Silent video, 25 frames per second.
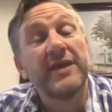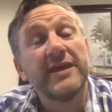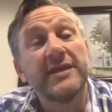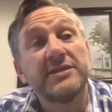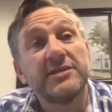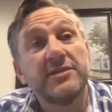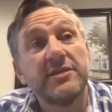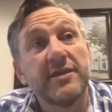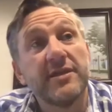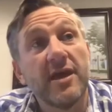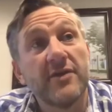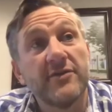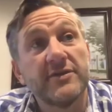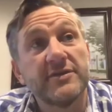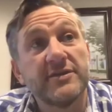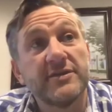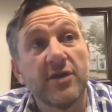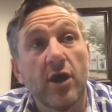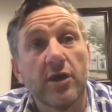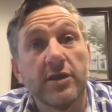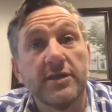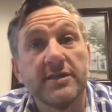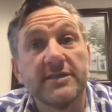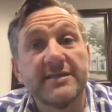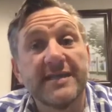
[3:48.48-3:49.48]
to the other
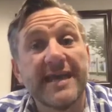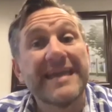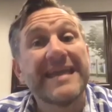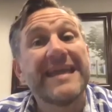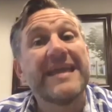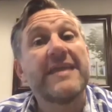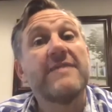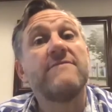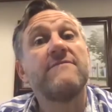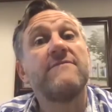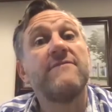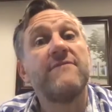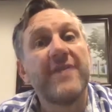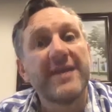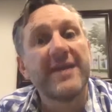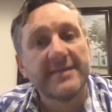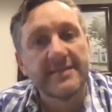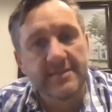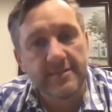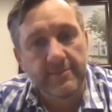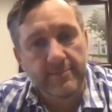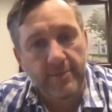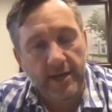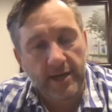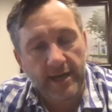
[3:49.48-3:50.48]
side and say, invest
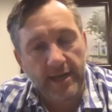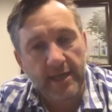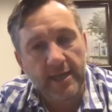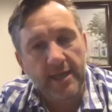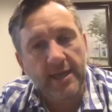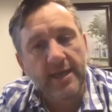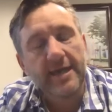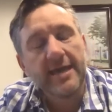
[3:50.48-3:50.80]
the money.